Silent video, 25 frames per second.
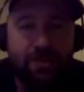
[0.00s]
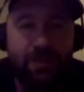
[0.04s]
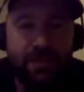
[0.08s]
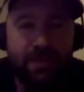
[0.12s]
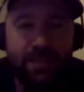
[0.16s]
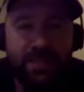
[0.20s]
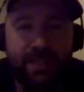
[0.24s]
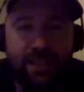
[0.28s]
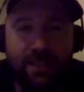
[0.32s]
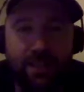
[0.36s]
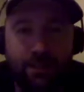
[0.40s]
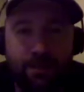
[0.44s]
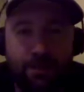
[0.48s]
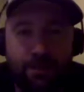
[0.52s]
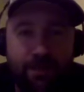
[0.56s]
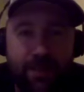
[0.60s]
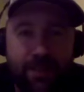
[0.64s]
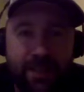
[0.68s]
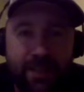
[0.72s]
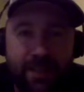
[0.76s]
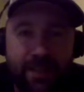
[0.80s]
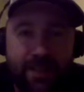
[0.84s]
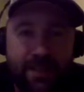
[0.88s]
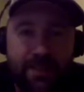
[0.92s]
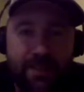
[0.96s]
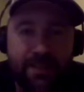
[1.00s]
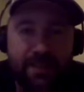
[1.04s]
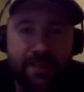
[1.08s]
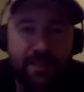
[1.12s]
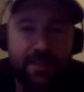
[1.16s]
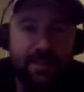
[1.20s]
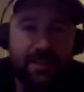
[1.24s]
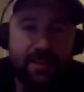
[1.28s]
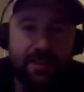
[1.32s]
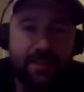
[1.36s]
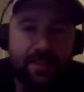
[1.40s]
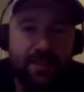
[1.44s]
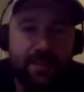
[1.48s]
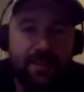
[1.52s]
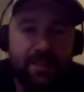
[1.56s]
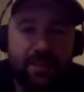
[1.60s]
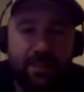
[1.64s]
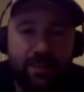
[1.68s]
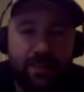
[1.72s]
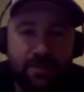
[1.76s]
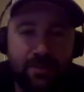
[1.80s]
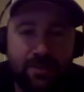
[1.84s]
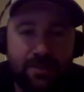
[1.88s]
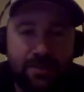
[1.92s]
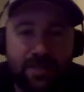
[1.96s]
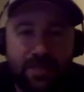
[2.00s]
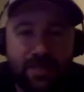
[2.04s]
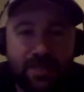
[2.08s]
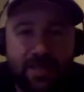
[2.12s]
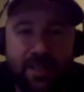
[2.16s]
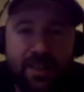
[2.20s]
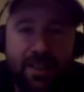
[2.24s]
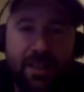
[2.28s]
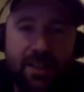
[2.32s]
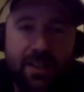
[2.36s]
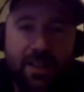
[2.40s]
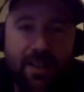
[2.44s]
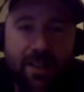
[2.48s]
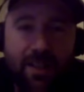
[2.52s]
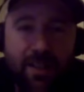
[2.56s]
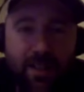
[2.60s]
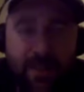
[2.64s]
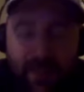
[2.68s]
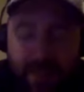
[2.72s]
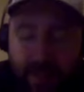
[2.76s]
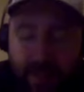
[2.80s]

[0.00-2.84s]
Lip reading: to celebrate the news, the